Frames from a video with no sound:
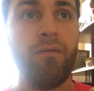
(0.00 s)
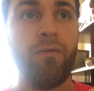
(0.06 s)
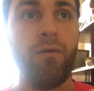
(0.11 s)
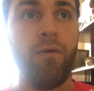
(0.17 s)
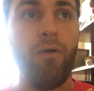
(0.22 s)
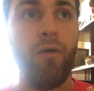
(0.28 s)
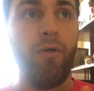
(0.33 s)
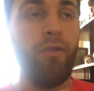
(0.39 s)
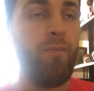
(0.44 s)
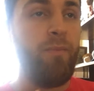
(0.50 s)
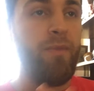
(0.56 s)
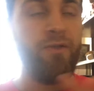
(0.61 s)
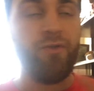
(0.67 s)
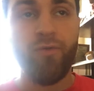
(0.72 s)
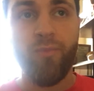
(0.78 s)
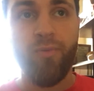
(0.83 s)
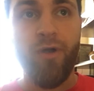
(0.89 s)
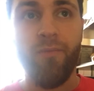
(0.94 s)
all the
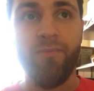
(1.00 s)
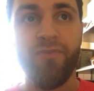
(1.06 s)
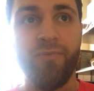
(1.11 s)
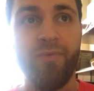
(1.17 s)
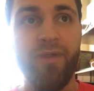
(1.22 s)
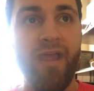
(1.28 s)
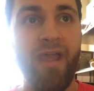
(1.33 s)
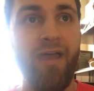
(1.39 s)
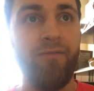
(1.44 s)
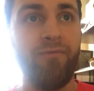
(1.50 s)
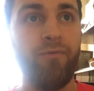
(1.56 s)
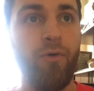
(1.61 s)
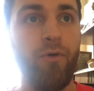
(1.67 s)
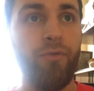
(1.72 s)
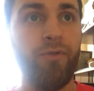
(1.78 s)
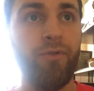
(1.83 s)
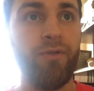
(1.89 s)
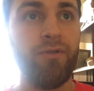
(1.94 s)
mental problems we have,
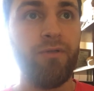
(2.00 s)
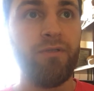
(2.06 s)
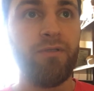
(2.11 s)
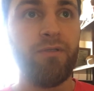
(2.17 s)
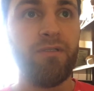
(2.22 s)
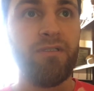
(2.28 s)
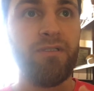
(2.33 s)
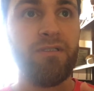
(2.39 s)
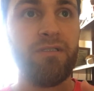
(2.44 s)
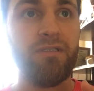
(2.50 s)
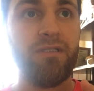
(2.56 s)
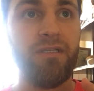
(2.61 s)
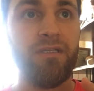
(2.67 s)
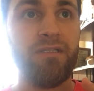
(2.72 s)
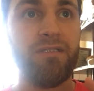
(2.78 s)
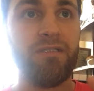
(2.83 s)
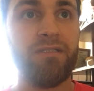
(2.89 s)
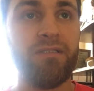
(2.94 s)
all the
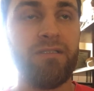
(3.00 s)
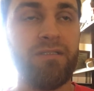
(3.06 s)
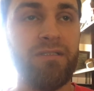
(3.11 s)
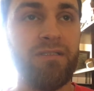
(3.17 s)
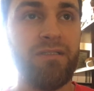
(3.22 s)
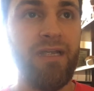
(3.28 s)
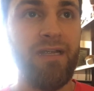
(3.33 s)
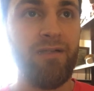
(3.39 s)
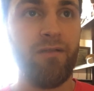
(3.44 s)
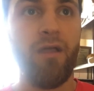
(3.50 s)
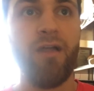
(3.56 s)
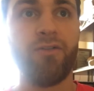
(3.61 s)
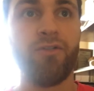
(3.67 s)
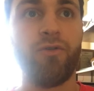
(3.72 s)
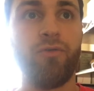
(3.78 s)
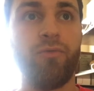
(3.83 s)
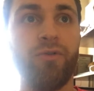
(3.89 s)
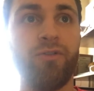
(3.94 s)

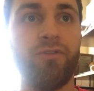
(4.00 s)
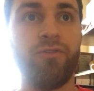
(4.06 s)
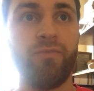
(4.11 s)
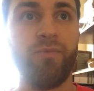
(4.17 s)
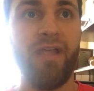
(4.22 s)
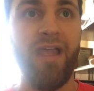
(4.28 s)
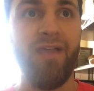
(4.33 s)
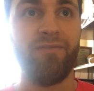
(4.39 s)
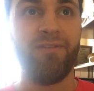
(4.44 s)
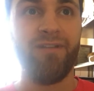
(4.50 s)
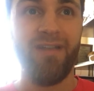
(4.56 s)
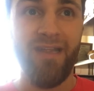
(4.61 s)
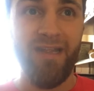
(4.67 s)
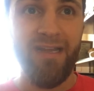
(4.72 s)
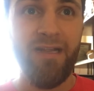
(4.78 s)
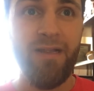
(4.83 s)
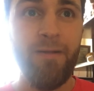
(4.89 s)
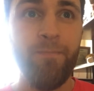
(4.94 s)
psychological issues we have
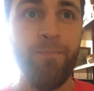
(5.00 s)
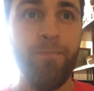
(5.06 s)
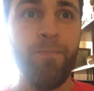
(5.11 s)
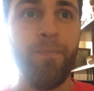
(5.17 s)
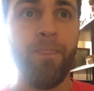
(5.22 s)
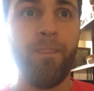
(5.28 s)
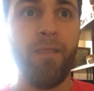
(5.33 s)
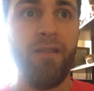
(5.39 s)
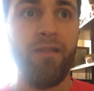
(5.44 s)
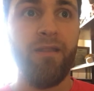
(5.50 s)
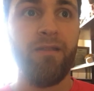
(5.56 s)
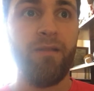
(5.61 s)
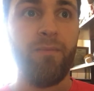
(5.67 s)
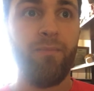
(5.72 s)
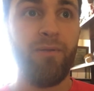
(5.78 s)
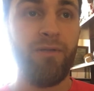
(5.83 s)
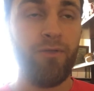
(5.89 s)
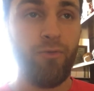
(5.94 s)
today, and then the
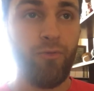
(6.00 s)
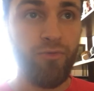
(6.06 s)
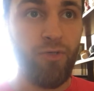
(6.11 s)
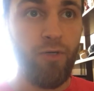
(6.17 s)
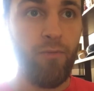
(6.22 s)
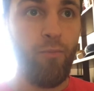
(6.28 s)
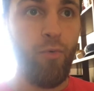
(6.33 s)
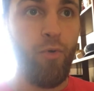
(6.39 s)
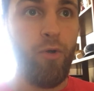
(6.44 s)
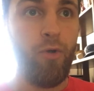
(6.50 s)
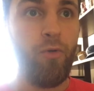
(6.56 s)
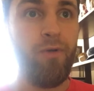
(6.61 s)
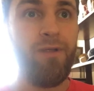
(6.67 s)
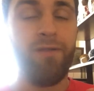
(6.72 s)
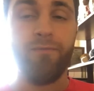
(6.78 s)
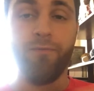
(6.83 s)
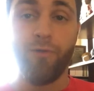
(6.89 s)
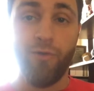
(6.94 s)
political turmoil,
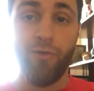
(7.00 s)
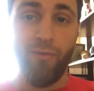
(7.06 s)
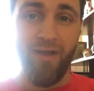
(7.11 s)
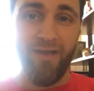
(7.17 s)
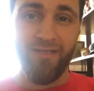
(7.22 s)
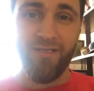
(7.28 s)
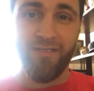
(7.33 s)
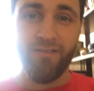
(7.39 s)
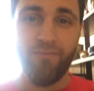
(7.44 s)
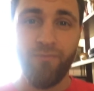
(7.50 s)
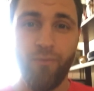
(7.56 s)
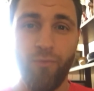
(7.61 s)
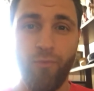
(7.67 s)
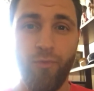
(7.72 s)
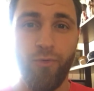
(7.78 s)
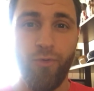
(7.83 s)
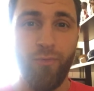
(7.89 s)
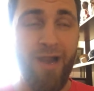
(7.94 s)
the craziness of the
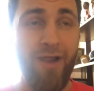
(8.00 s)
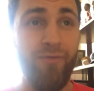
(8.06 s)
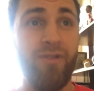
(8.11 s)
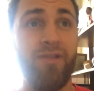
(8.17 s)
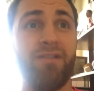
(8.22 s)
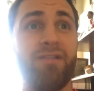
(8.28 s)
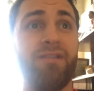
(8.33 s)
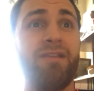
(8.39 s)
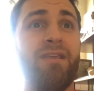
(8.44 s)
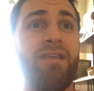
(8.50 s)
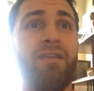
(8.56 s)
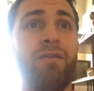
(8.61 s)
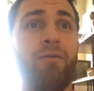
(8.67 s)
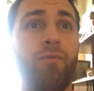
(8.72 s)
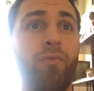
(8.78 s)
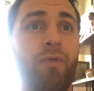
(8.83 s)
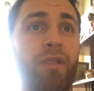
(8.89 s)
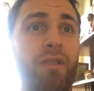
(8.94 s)
world around us,
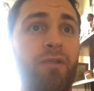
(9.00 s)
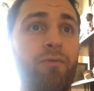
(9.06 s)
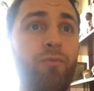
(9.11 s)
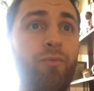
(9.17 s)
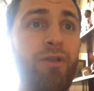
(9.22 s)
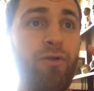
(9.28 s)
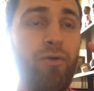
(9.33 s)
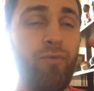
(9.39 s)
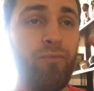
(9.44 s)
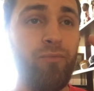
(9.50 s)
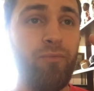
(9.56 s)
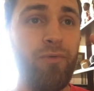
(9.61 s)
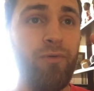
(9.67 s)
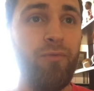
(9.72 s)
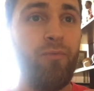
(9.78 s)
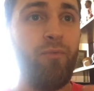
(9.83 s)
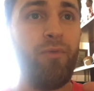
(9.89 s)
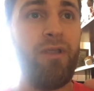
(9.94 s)
we don't,
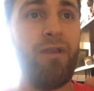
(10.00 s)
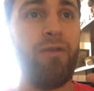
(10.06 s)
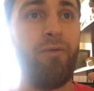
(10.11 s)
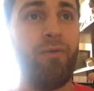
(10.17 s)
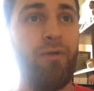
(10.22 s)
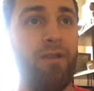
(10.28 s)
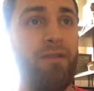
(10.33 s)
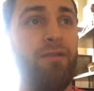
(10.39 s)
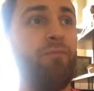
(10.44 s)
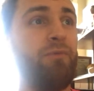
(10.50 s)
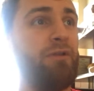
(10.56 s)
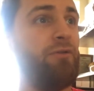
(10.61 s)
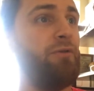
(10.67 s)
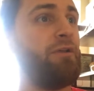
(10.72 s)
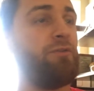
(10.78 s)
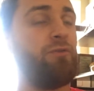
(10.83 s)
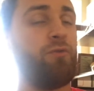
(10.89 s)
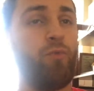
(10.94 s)
and then we
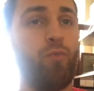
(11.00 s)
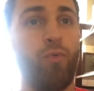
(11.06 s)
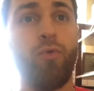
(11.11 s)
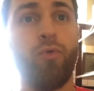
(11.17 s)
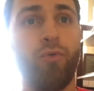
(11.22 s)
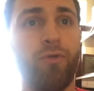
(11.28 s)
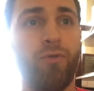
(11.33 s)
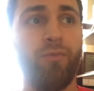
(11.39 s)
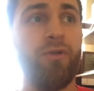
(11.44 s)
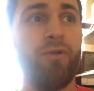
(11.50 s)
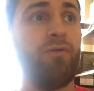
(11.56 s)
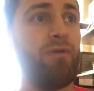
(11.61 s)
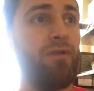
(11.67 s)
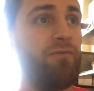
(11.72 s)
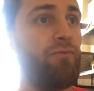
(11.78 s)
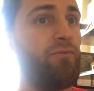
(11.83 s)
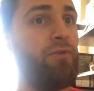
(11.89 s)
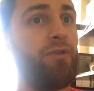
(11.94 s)
look at the world and we don't
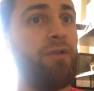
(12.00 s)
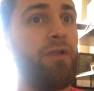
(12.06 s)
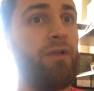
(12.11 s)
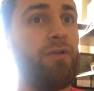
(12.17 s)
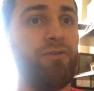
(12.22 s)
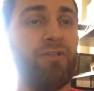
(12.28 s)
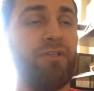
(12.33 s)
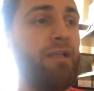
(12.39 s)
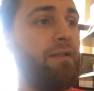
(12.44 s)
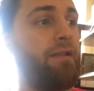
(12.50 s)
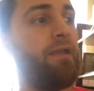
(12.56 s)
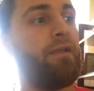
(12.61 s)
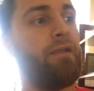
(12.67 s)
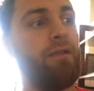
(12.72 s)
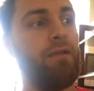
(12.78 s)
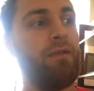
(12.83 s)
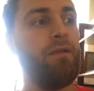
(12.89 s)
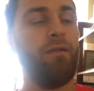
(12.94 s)
even really understand,
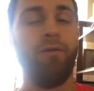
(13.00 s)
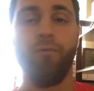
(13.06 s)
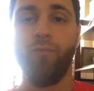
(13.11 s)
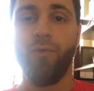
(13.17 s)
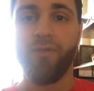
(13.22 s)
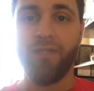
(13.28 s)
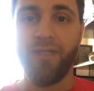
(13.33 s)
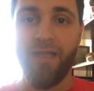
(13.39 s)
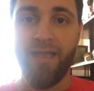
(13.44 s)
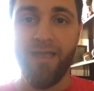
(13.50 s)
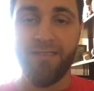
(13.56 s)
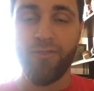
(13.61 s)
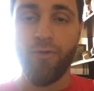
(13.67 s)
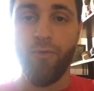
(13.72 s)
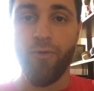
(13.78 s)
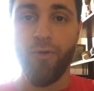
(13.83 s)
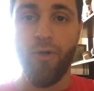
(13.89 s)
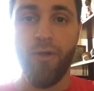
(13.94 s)
like, what the heck's
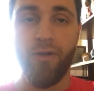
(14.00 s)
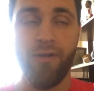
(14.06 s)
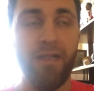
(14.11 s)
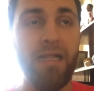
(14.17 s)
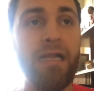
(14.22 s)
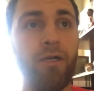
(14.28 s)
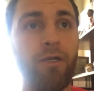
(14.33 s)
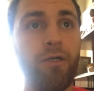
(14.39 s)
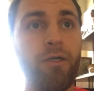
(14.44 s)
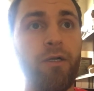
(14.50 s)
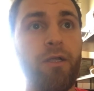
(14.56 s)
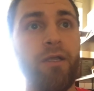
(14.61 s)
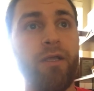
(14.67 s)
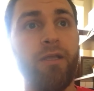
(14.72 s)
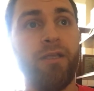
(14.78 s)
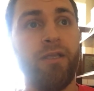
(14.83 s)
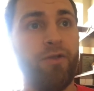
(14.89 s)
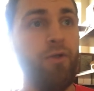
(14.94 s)
going on there.
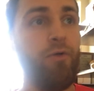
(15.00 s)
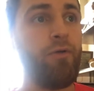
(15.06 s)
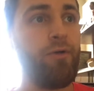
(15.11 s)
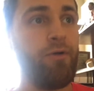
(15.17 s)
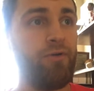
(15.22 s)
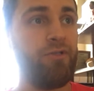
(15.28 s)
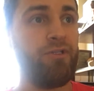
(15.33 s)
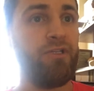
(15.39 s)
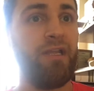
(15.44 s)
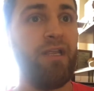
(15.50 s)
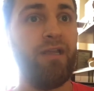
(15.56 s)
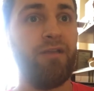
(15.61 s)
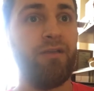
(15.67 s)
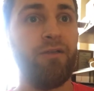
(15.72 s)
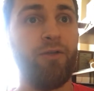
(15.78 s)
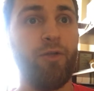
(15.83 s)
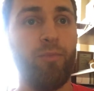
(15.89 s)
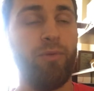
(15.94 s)
You don't
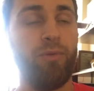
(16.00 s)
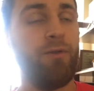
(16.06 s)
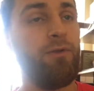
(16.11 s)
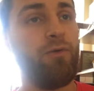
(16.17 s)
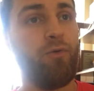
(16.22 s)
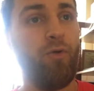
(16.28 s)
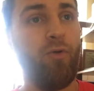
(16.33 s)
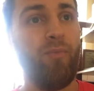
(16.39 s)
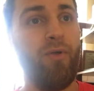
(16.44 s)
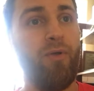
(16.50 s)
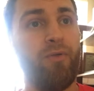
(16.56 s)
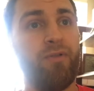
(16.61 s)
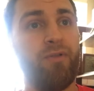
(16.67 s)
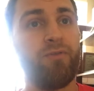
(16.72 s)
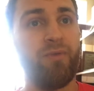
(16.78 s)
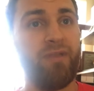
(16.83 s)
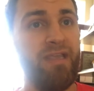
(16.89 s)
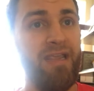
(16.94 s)
understand your political
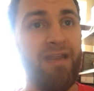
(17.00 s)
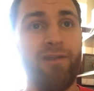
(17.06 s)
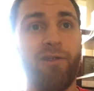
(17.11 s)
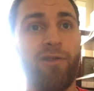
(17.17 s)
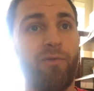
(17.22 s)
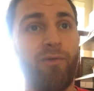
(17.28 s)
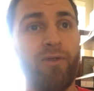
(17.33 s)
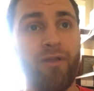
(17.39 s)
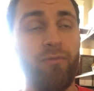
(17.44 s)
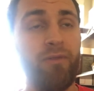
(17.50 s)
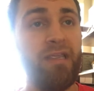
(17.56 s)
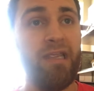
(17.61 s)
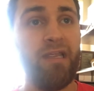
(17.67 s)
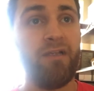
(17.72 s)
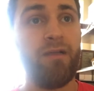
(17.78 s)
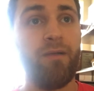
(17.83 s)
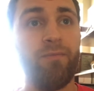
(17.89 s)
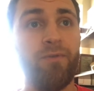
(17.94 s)
opponents. We can't agree. We
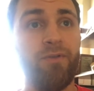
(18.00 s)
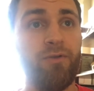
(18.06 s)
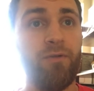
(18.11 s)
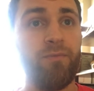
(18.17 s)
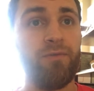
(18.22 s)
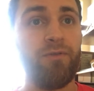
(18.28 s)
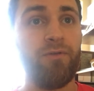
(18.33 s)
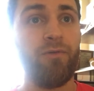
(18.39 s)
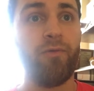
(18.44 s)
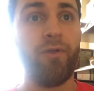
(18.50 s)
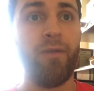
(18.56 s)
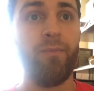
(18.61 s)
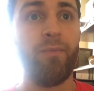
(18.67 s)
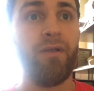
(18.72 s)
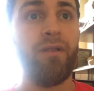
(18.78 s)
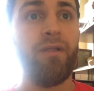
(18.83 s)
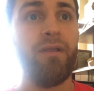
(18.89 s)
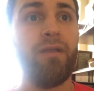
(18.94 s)
can't come to terms to
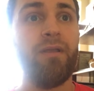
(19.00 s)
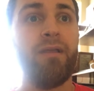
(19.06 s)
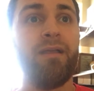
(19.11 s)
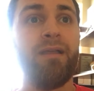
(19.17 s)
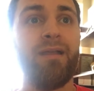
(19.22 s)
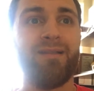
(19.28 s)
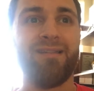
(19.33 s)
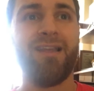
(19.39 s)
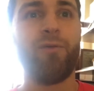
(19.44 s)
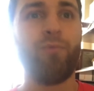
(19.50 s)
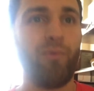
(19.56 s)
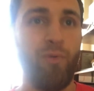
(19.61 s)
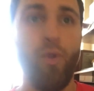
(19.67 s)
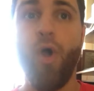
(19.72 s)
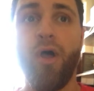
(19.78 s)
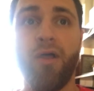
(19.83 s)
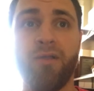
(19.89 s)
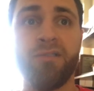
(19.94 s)
agreement. It's like we're
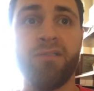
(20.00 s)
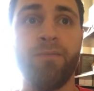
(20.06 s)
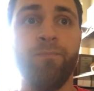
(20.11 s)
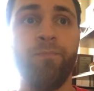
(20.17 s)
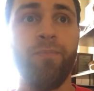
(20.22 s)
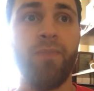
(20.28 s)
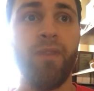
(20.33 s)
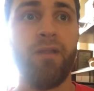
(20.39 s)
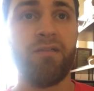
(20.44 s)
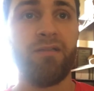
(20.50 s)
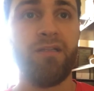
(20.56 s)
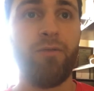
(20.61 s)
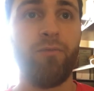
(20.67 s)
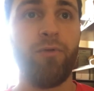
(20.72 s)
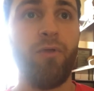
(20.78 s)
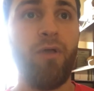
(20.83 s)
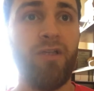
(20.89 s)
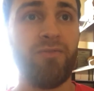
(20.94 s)
lost. And it's like
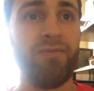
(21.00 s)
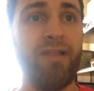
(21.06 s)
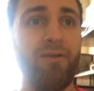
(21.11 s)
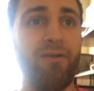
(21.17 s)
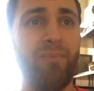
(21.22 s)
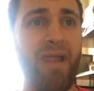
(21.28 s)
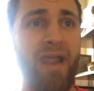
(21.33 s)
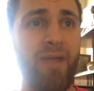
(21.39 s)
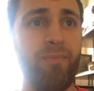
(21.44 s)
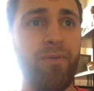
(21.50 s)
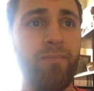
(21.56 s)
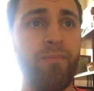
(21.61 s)
we're lost without a map,